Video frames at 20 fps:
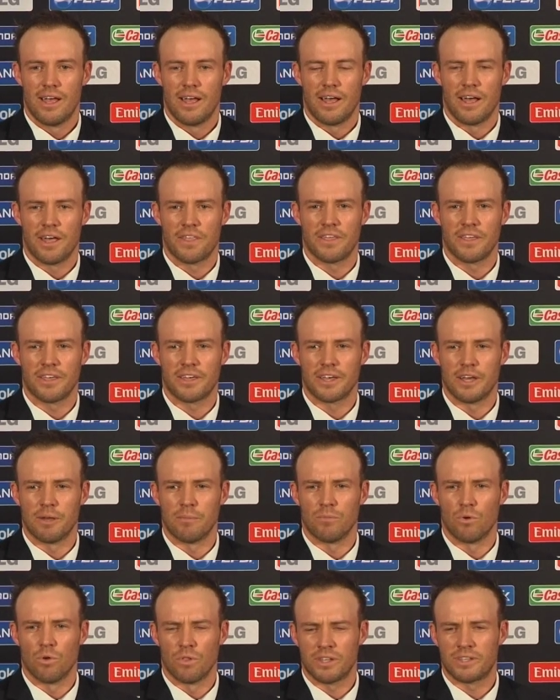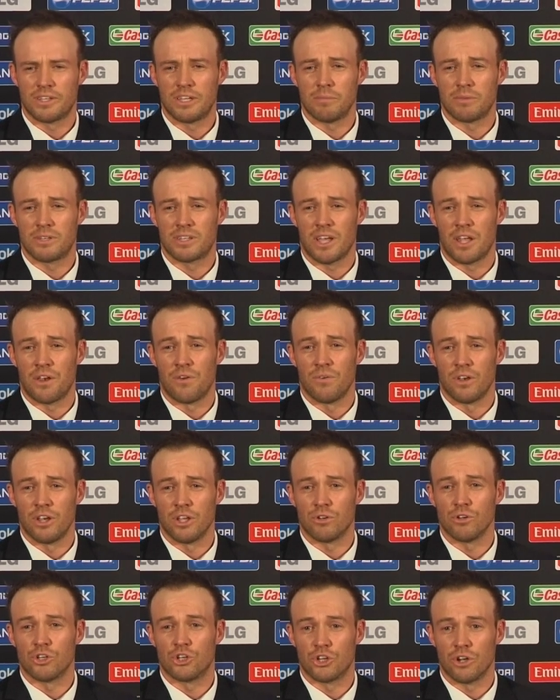I think um, all the teams stand a really
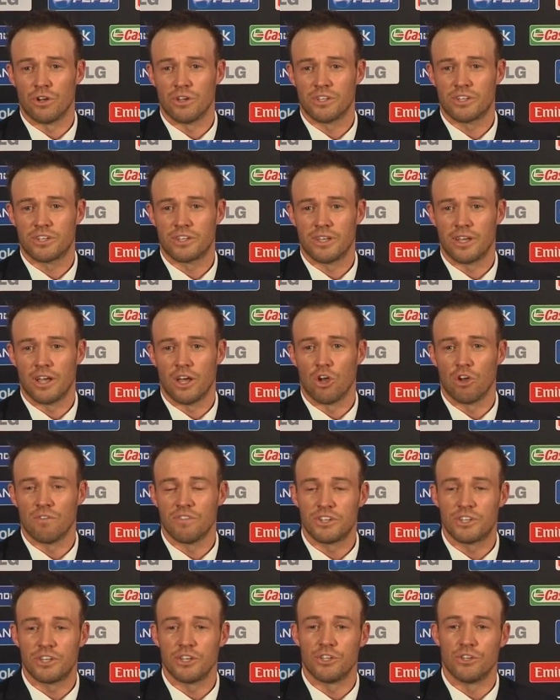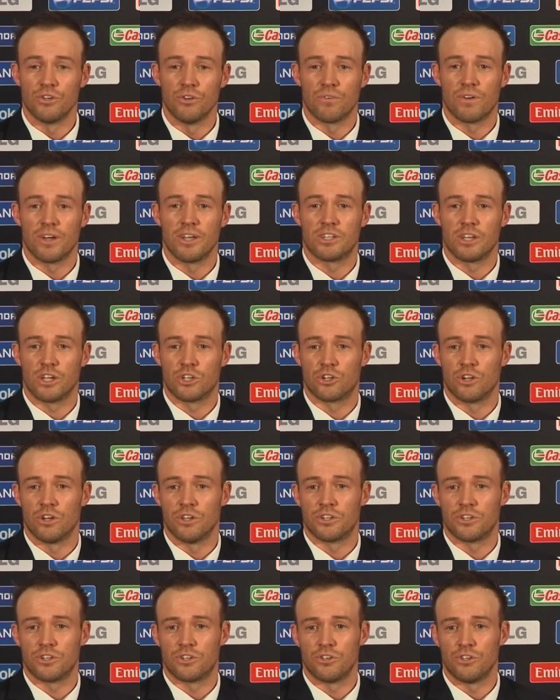good chance. I obviously do rate our
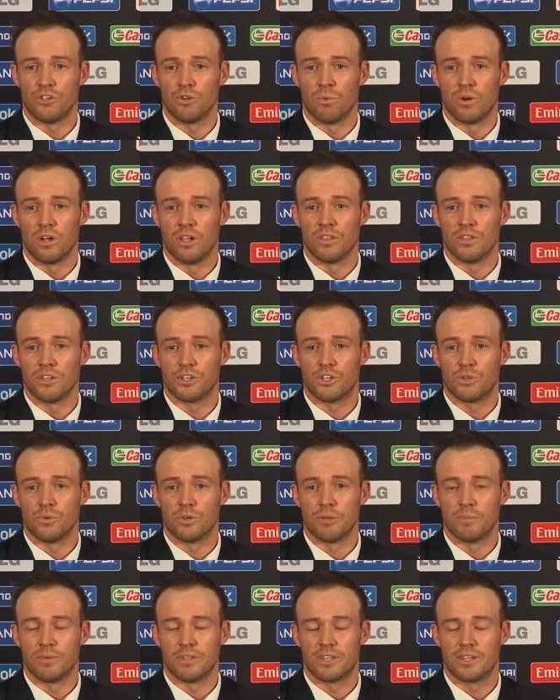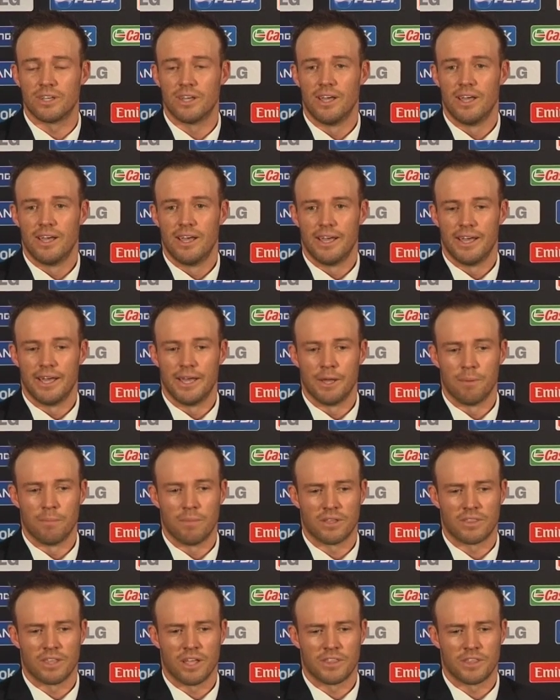chances to do well in this tournament. Um,
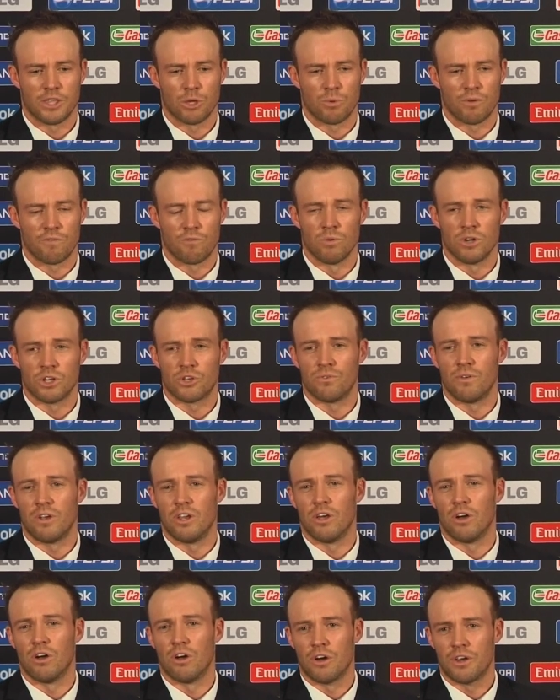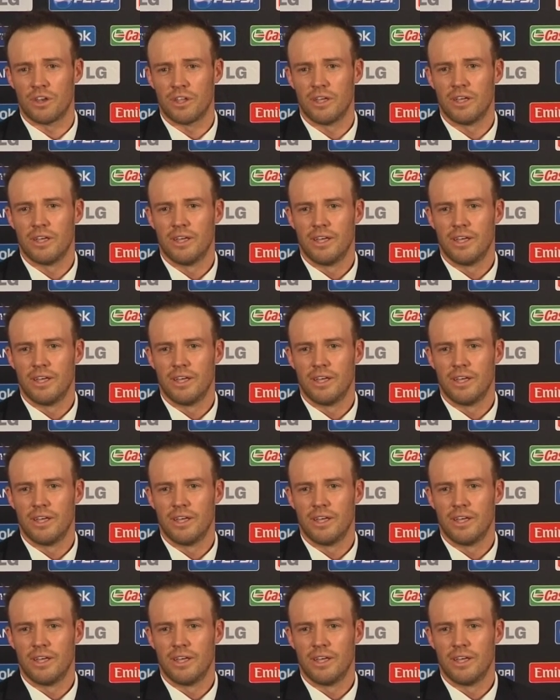I, I think we've worked really hard.